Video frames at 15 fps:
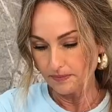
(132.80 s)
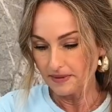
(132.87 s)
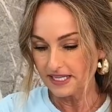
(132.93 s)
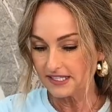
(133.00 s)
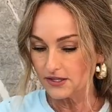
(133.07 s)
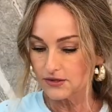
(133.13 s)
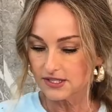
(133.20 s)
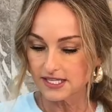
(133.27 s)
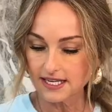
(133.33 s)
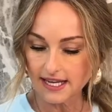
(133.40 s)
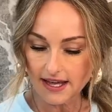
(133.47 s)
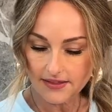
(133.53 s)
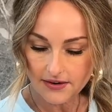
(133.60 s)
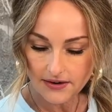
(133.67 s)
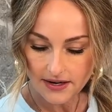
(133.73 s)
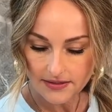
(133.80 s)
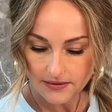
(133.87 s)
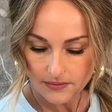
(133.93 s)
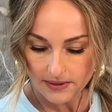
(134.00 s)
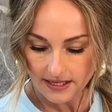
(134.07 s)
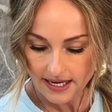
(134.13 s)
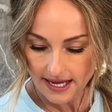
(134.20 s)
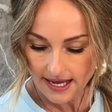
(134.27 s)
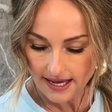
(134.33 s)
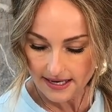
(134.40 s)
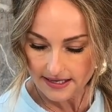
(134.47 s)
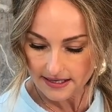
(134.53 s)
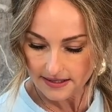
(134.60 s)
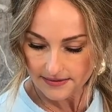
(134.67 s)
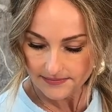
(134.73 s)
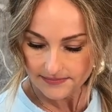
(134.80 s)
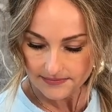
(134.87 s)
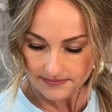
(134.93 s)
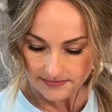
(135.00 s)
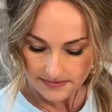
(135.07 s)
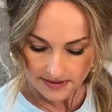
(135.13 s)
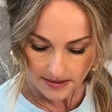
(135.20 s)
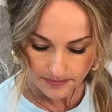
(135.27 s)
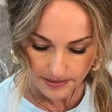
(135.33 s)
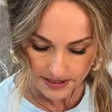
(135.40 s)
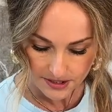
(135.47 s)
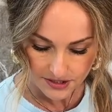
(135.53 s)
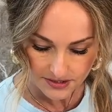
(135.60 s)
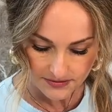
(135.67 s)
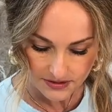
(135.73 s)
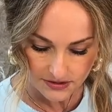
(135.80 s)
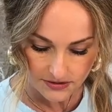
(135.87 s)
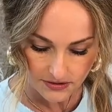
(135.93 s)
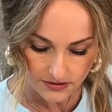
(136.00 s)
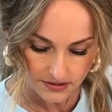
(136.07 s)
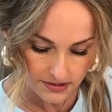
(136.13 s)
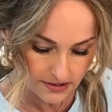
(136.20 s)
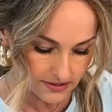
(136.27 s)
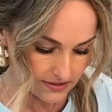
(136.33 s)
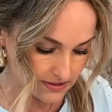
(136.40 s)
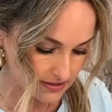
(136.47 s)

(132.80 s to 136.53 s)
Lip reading: mix those together, and then we're gonna add a bunch of salt.